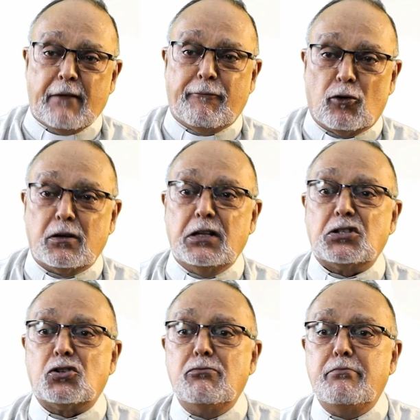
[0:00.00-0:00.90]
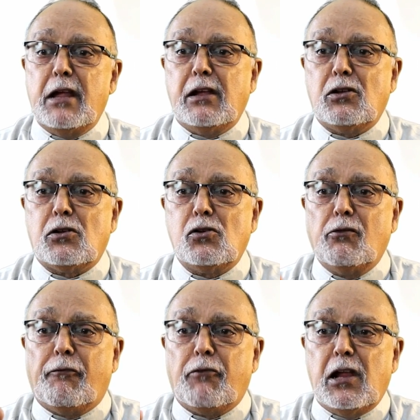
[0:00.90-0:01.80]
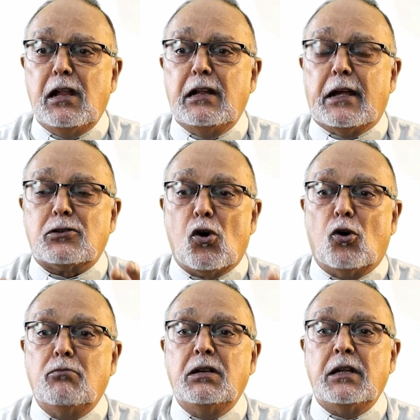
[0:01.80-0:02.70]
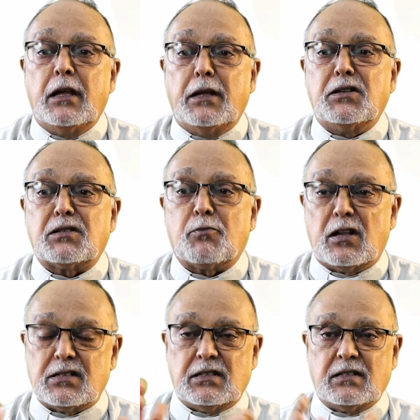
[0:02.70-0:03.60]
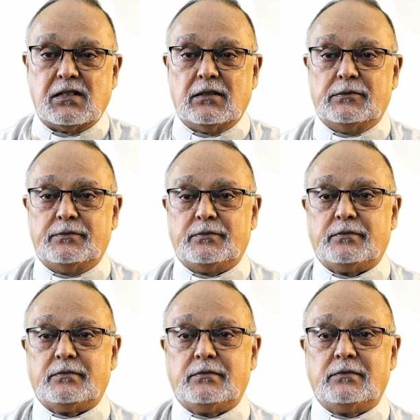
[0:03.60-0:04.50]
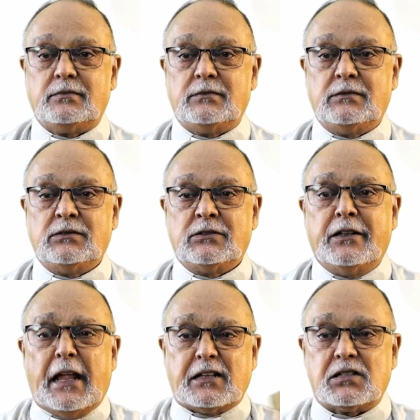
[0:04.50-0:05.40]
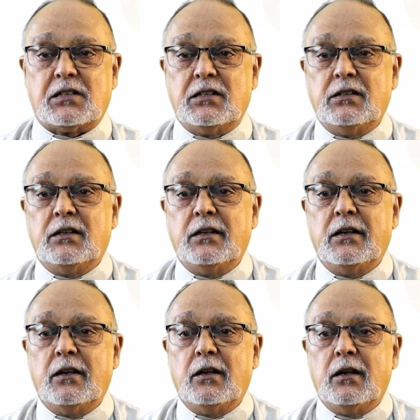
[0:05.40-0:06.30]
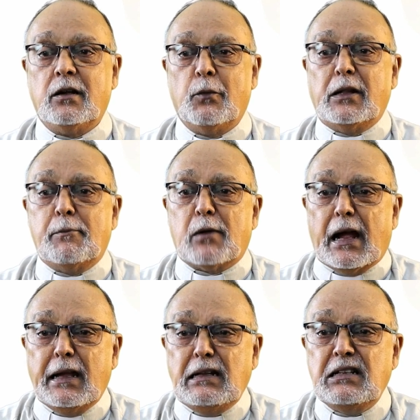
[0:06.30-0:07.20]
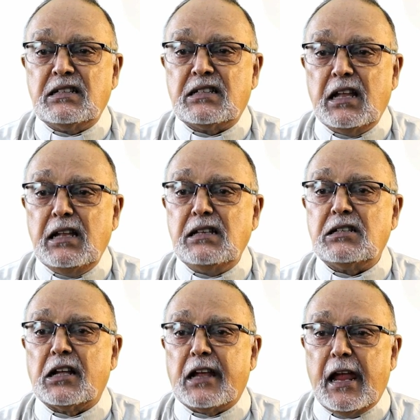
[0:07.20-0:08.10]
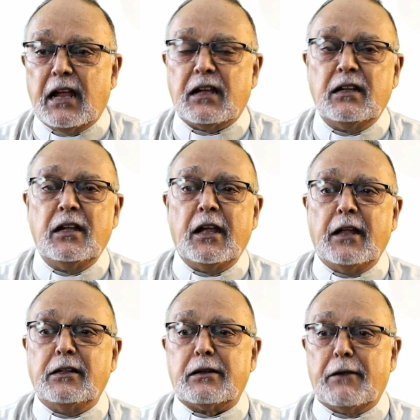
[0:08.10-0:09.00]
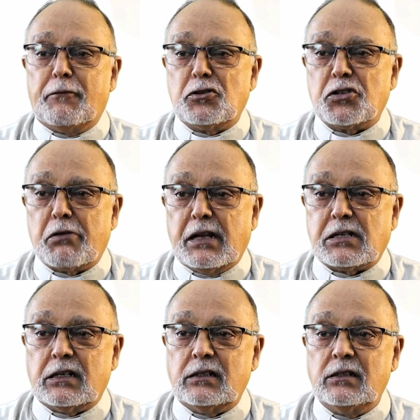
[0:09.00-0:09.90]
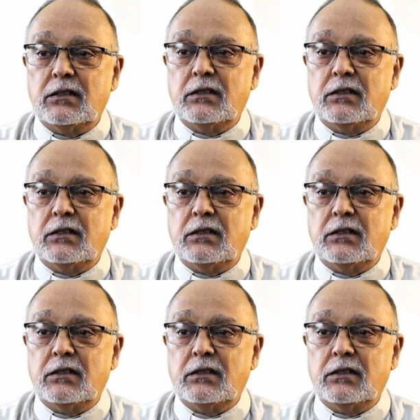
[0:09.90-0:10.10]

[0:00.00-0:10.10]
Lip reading: therefore, is to make you feel at home in His presence. Next, when the bride sees the cake in the refrigerator,